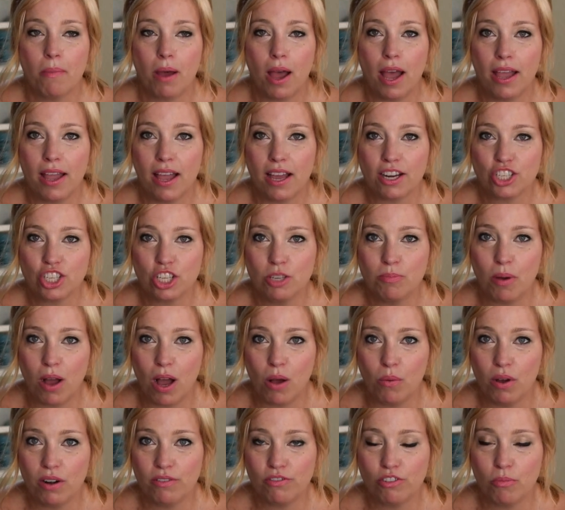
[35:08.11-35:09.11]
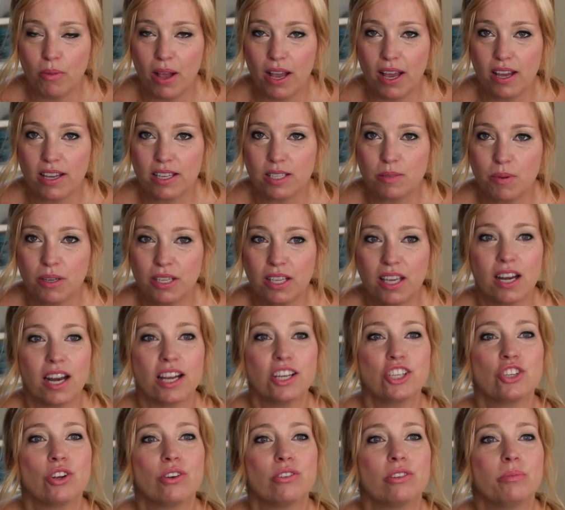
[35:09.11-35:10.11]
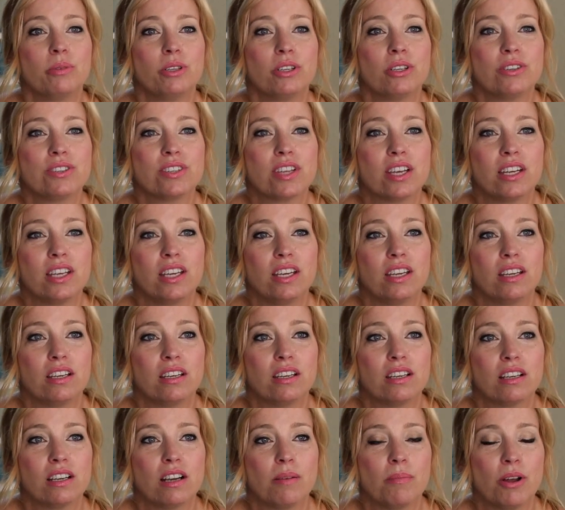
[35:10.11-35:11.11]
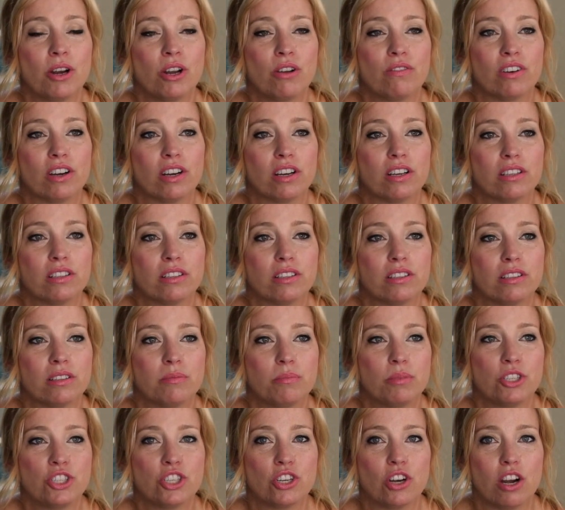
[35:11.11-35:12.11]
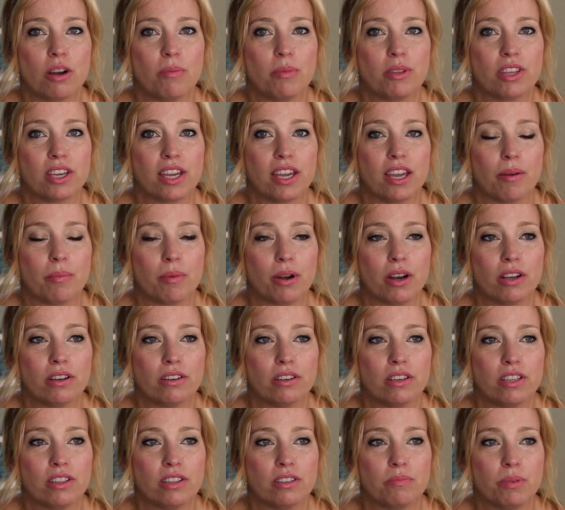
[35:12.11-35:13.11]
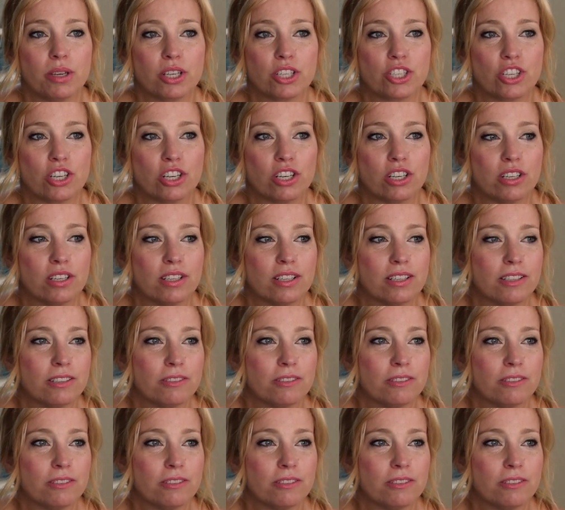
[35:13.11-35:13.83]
I actually bought one for my husband. Can I show them yours, honey? Come on over. Put your arm in the camera, in the picture.